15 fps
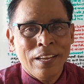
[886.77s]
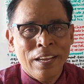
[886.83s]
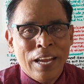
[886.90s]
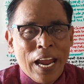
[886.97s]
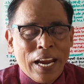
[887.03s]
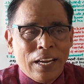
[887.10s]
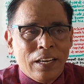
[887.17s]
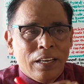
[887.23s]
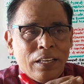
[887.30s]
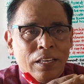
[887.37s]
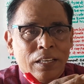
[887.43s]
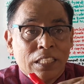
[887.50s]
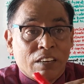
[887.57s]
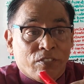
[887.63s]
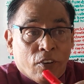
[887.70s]
And
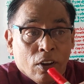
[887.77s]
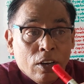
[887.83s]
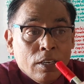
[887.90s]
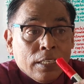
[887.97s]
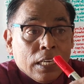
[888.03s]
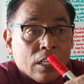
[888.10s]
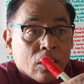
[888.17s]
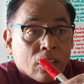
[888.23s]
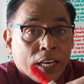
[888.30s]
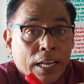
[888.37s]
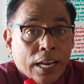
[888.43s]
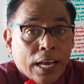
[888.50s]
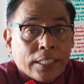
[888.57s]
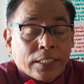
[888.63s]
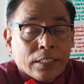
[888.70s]
the voluntary
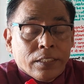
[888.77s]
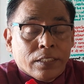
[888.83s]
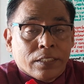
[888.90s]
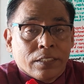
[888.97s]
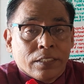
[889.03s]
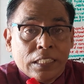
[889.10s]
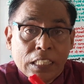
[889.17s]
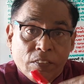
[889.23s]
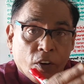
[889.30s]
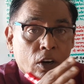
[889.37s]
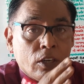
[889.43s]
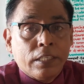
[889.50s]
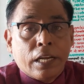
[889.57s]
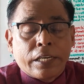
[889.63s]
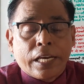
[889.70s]
organizations, in the
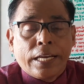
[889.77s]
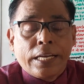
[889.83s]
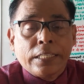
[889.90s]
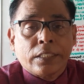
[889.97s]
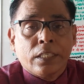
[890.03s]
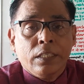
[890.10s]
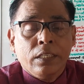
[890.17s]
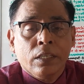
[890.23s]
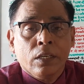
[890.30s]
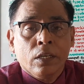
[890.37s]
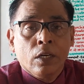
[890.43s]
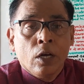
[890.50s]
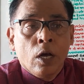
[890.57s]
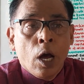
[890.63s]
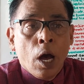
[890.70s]
voluntary organization,
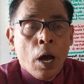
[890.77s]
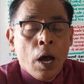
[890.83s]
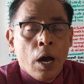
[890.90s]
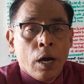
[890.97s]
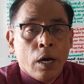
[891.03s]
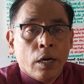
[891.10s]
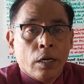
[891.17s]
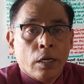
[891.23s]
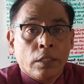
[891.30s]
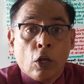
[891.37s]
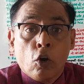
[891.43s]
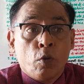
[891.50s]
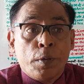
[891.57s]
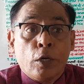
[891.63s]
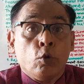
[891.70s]
there
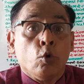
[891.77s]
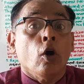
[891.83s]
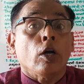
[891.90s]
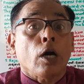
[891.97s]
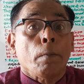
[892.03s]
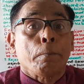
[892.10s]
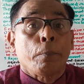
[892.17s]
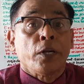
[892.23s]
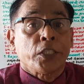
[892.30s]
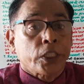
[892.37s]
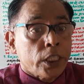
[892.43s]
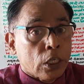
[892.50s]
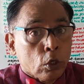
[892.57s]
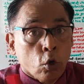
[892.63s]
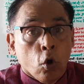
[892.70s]
will be no
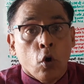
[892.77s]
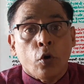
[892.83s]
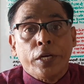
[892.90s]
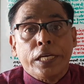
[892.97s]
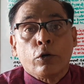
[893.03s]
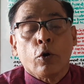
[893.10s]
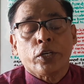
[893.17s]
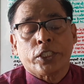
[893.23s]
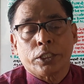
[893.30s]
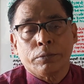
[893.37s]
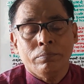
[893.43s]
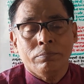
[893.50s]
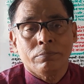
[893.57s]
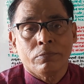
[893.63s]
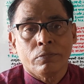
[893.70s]
compulsion, no
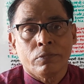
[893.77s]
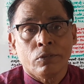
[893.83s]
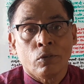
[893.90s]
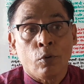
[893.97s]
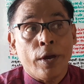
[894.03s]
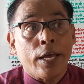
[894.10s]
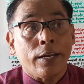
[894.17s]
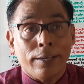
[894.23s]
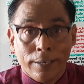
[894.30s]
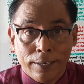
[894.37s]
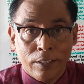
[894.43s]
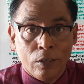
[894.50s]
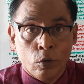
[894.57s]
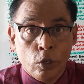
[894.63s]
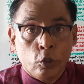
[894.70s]
egoism,
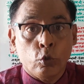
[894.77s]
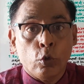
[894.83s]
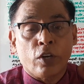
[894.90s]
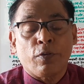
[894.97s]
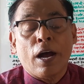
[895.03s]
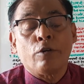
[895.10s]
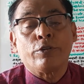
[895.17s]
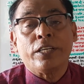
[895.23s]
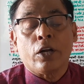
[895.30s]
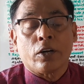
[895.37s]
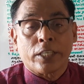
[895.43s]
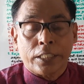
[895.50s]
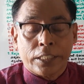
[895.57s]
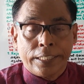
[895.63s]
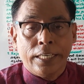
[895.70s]
which were found in
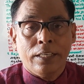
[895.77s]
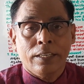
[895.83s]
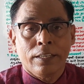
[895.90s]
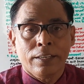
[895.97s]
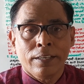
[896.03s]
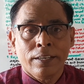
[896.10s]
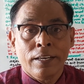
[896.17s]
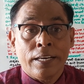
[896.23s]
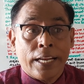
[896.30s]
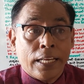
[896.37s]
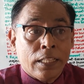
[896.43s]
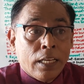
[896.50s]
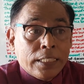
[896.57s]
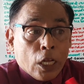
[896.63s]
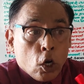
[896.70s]
under state.
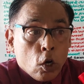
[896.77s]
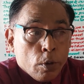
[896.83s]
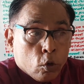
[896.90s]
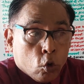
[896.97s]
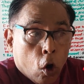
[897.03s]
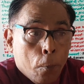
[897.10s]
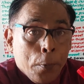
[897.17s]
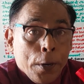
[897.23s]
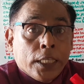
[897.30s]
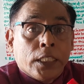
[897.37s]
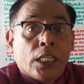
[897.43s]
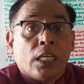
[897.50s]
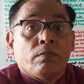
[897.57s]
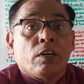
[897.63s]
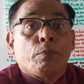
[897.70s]
Rather, there will be
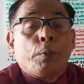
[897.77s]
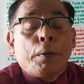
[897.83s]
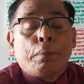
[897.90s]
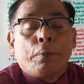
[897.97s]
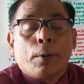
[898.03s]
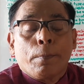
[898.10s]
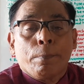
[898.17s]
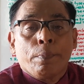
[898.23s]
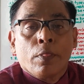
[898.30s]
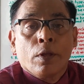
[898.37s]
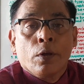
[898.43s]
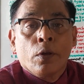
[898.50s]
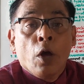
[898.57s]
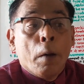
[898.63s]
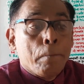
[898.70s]
cooperation among people.
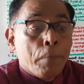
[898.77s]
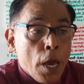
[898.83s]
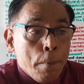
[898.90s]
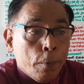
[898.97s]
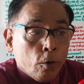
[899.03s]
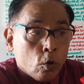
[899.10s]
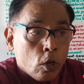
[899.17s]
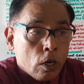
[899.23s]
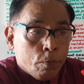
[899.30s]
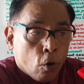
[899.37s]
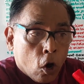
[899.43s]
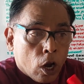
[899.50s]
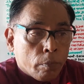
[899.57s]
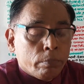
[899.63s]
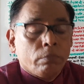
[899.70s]
People will
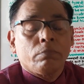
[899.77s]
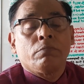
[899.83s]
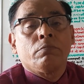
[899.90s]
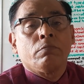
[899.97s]
form